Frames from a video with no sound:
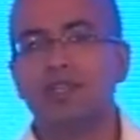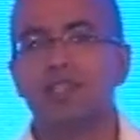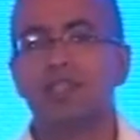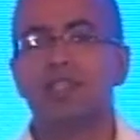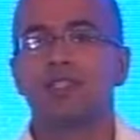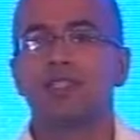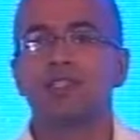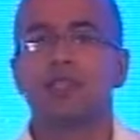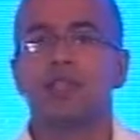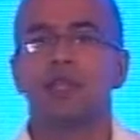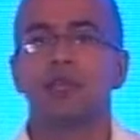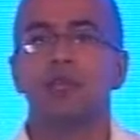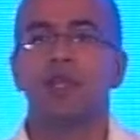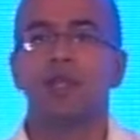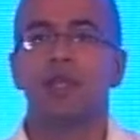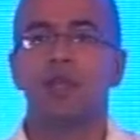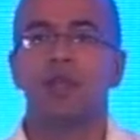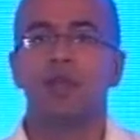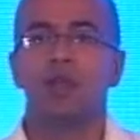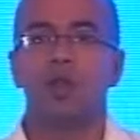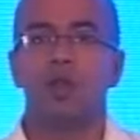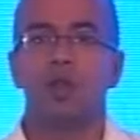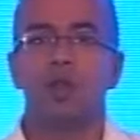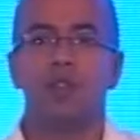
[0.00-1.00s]
600
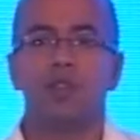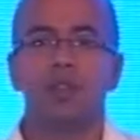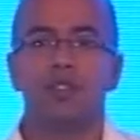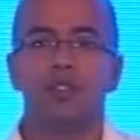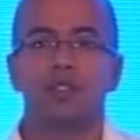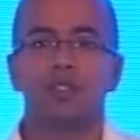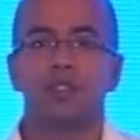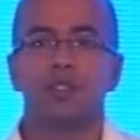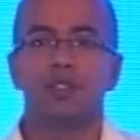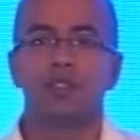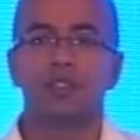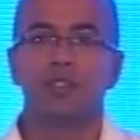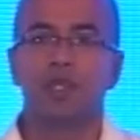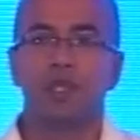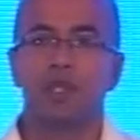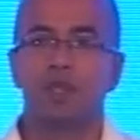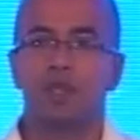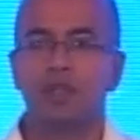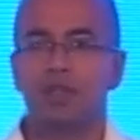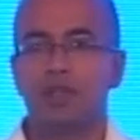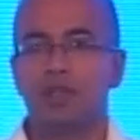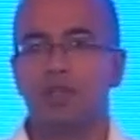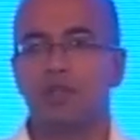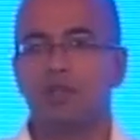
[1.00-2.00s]
million audiences in this
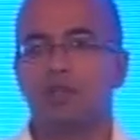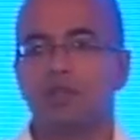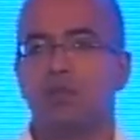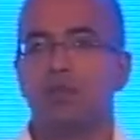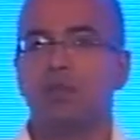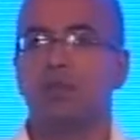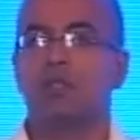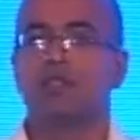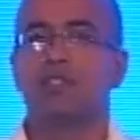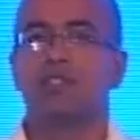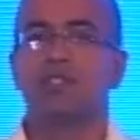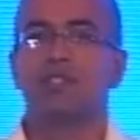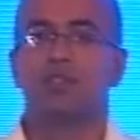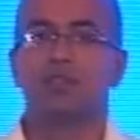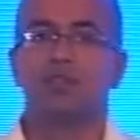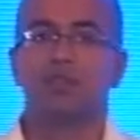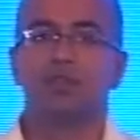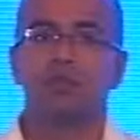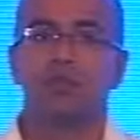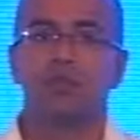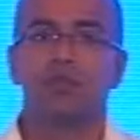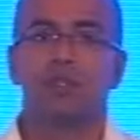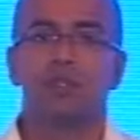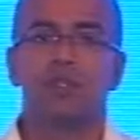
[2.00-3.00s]
country, whereas
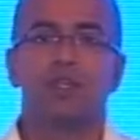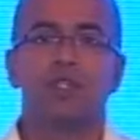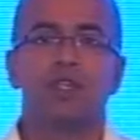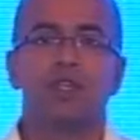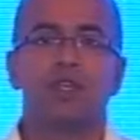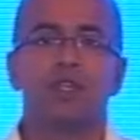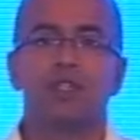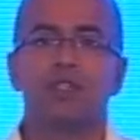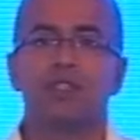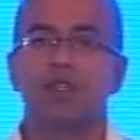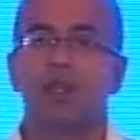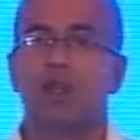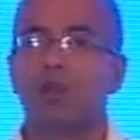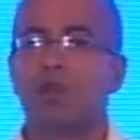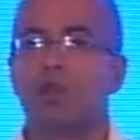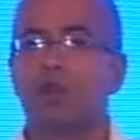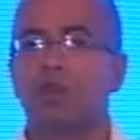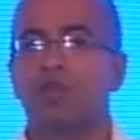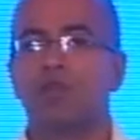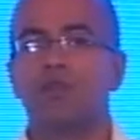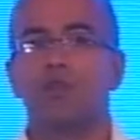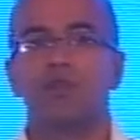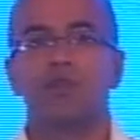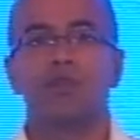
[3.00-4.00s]
digital is still
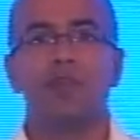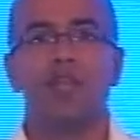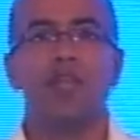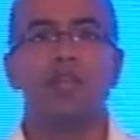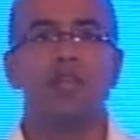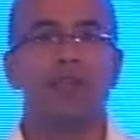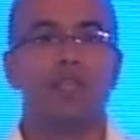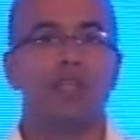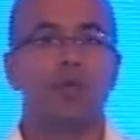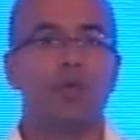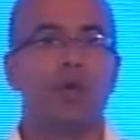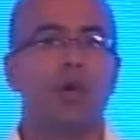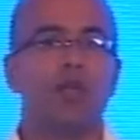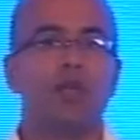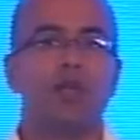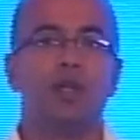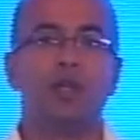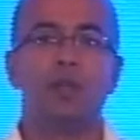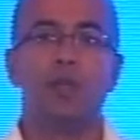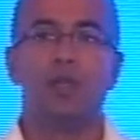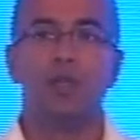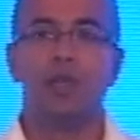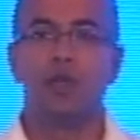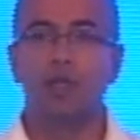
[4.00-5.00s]
talking of 80 to
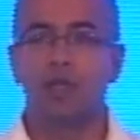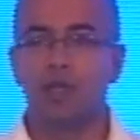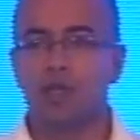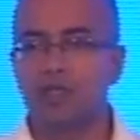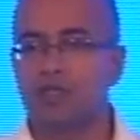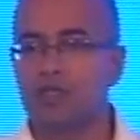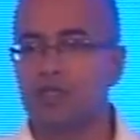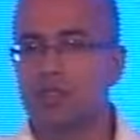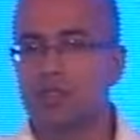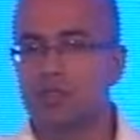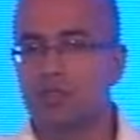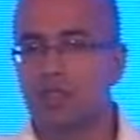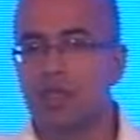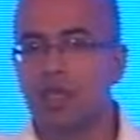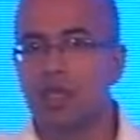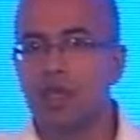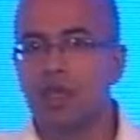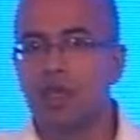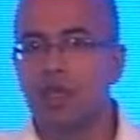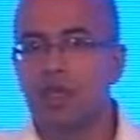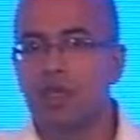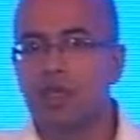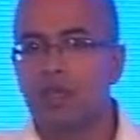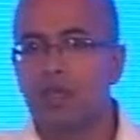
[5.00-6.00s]
100 million audiences.
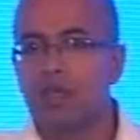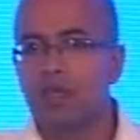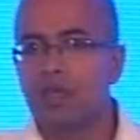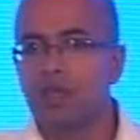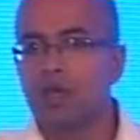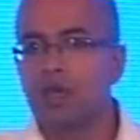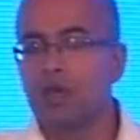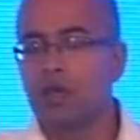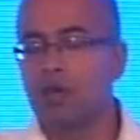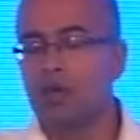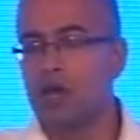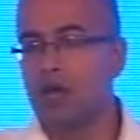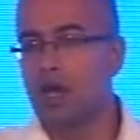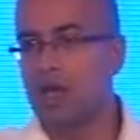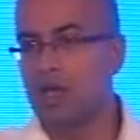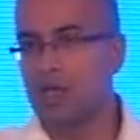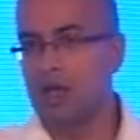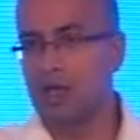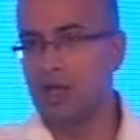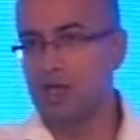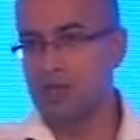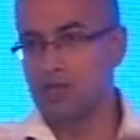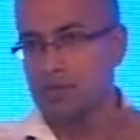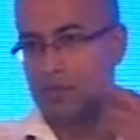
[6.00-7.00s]

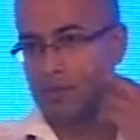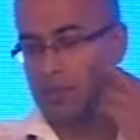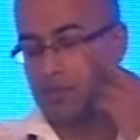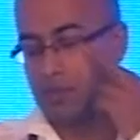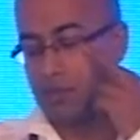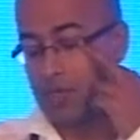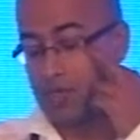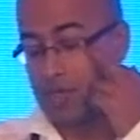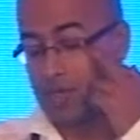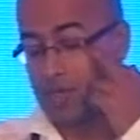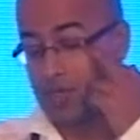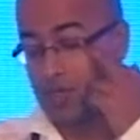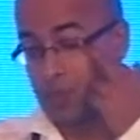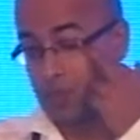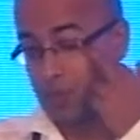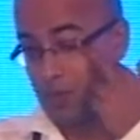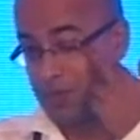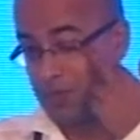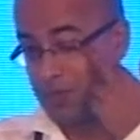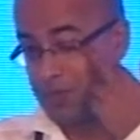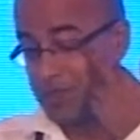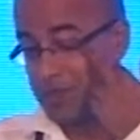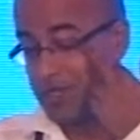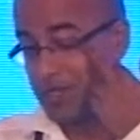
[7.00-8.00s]
The
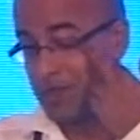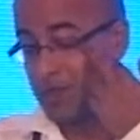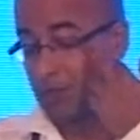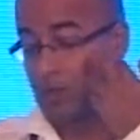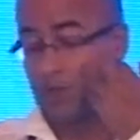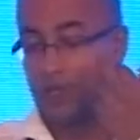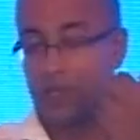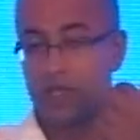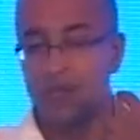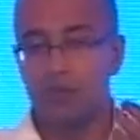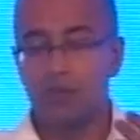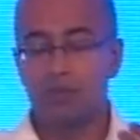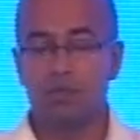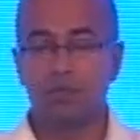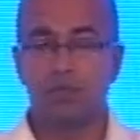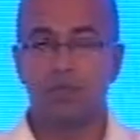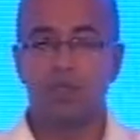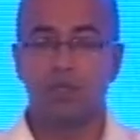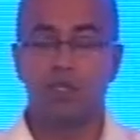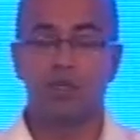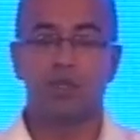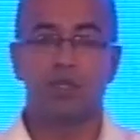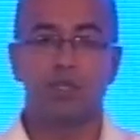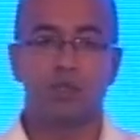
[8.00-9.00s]
GroupM CEO, Vikram
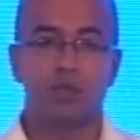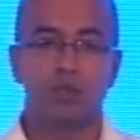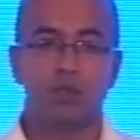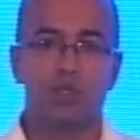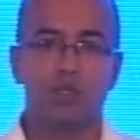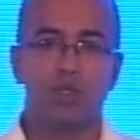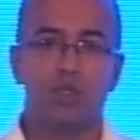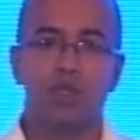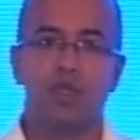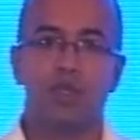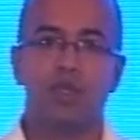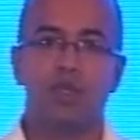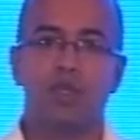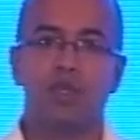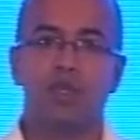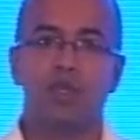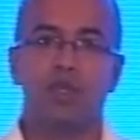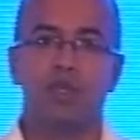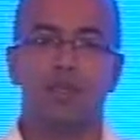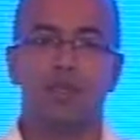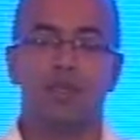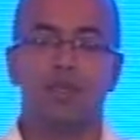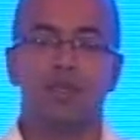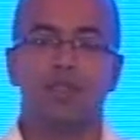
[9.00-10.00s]
Sakuja, he
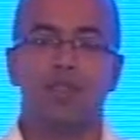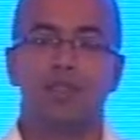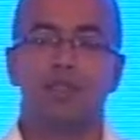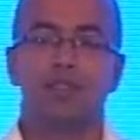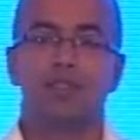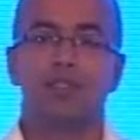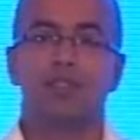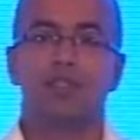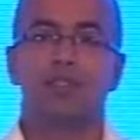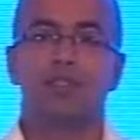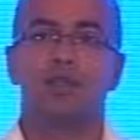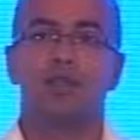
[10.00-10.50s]
tells